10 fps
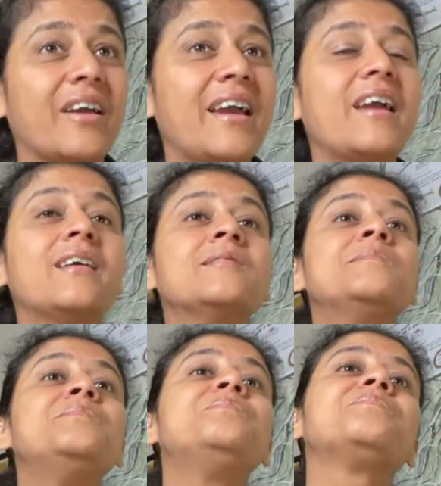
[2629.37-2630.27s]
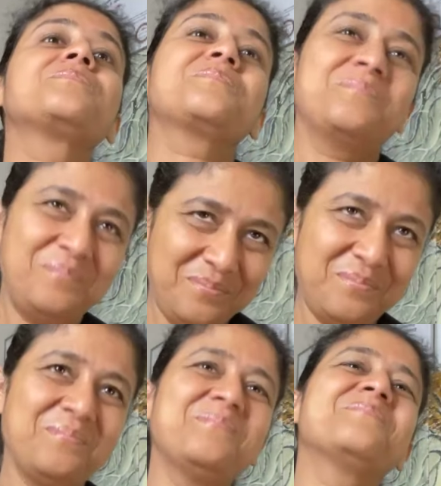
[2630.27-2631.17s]
They're trying to hear
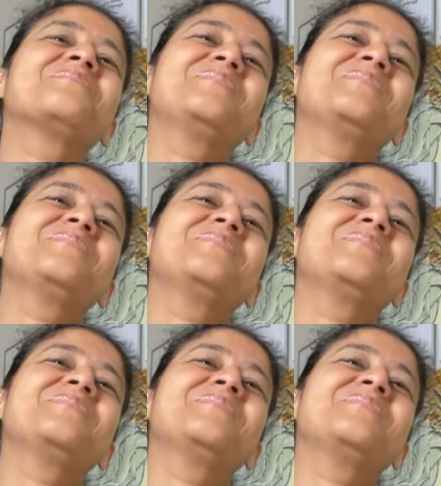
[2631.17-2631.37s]
themselves.